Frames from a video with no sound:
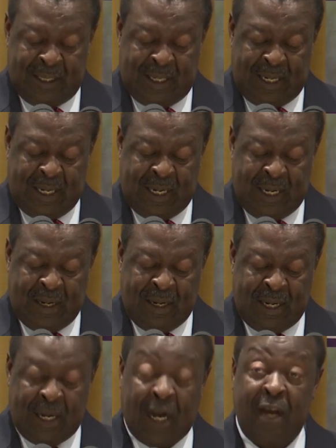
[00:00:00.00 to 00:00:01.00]
and
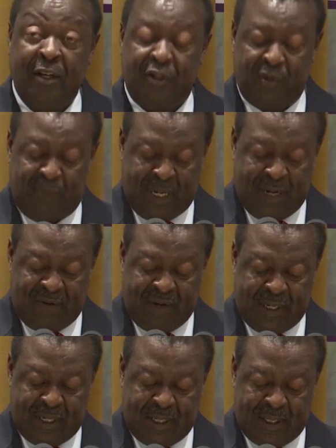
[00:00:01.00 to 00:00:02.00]
how it should be
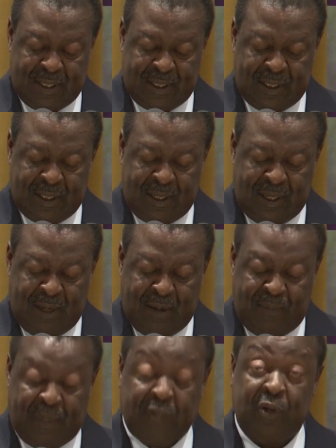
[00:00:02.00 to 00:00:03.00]
governed.
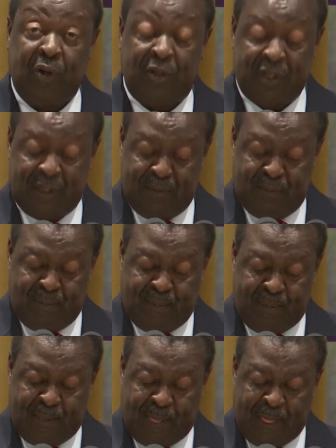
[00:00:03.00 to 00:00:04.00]
Patriotism,
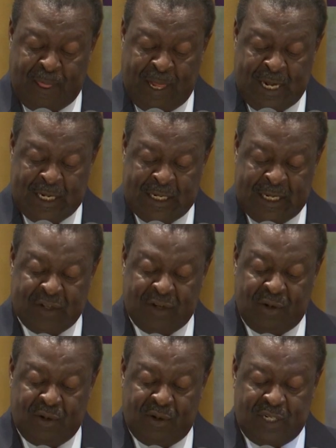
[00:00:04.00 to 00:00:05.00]

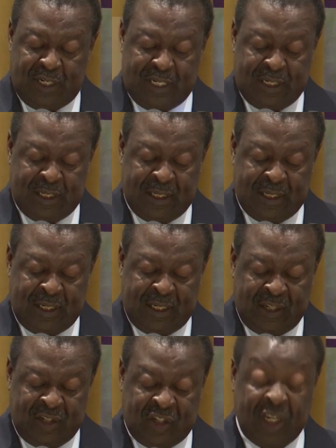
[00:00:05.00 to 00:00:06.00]
national unity,
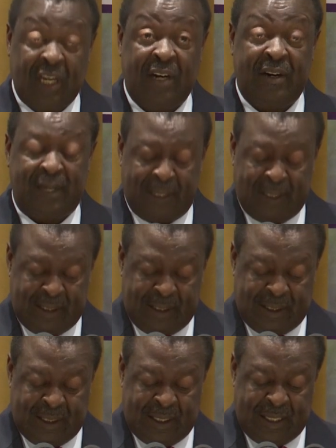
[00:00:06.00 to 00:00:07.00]
sharing
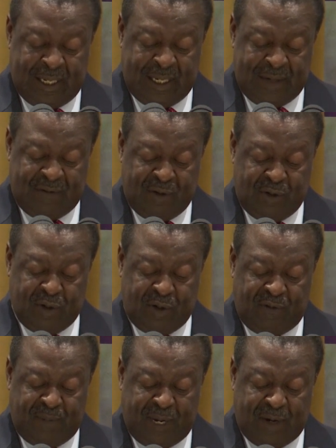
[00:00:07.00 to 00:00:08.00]
and devolution
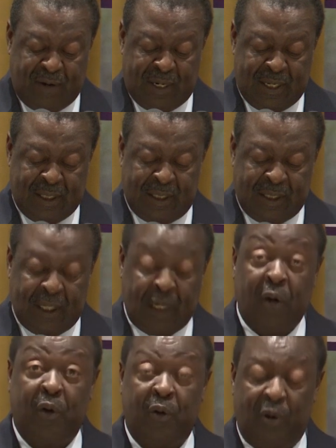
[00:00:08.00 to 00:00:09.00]
of power,
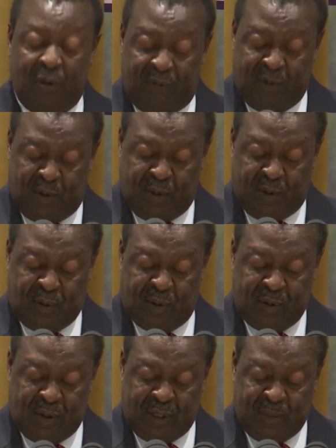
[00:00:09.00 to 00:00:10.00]
rule of law,
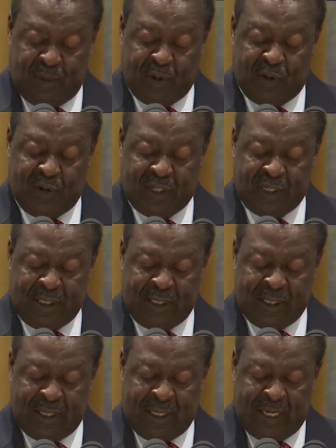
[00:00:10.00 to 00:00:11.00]
democracy,
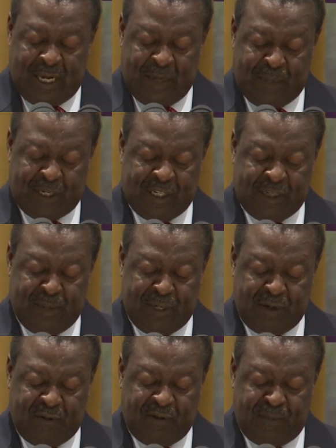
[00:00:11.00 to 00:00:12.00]
and
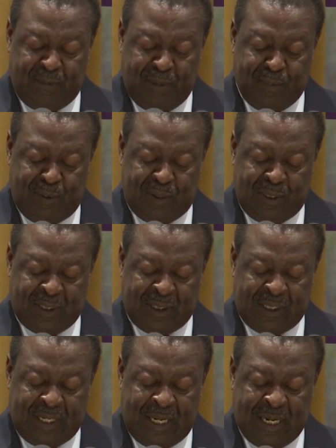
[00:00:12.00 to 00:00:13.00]
participation of the people
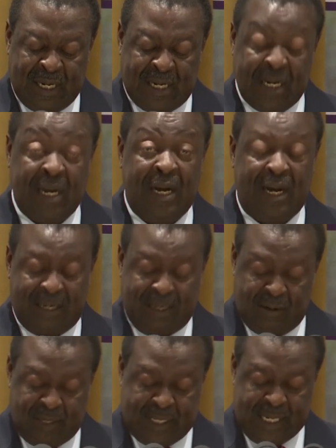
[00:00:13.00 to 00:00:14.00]
anchor
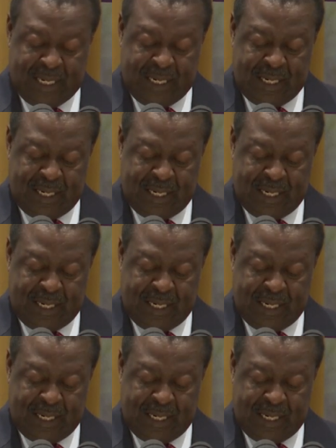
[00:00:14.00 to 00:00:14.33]
Article 10.